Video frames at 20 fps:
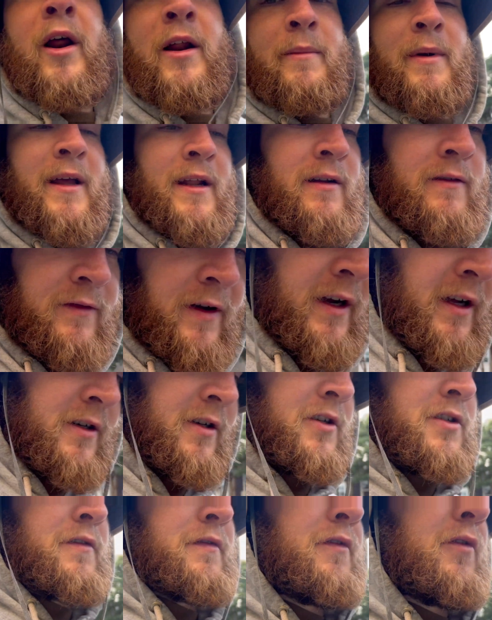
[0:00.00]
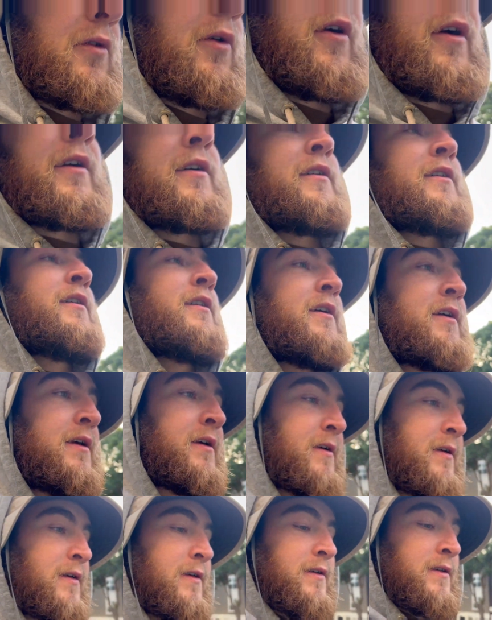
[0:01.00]
a bit if I can touch the floor.
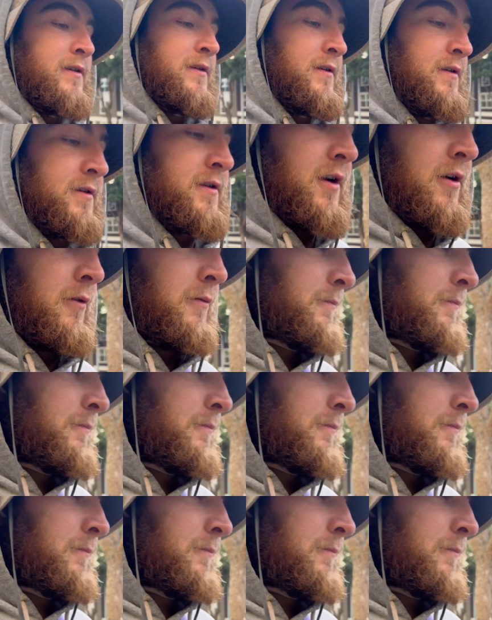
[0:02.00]
So